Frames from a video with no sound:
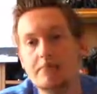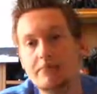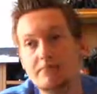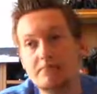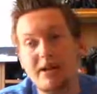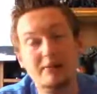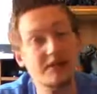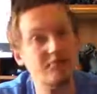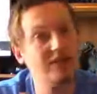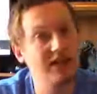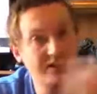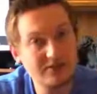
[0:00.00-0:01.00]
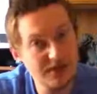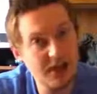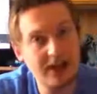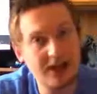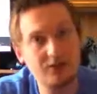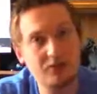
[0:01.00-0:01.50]
maybe the Millennium
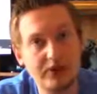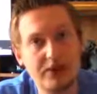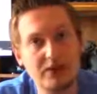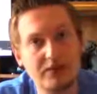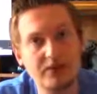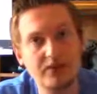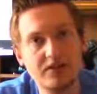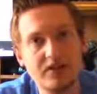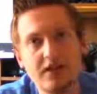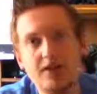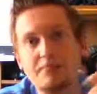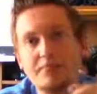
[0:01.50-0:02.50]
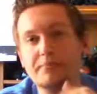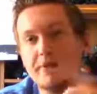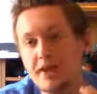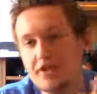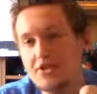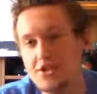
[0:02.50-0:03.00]
Gigan will make an appearance in there, but
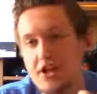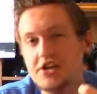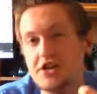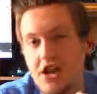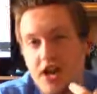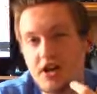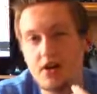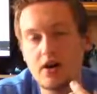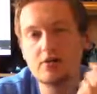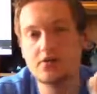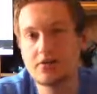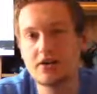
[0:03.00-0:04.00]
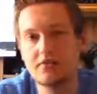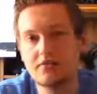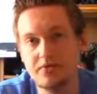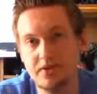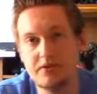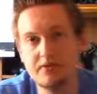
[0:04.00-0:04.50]
because Jet Jaguar was
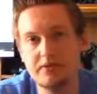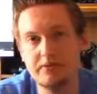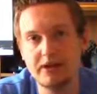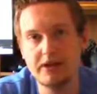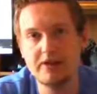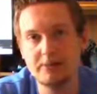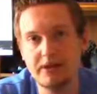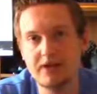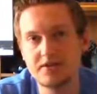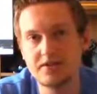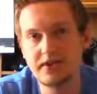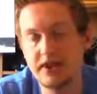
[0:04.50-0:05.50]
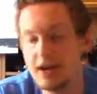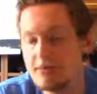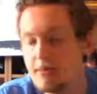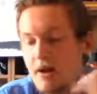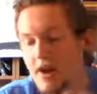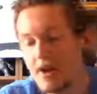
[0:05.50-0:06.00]
confirmed to be in the PS3 game,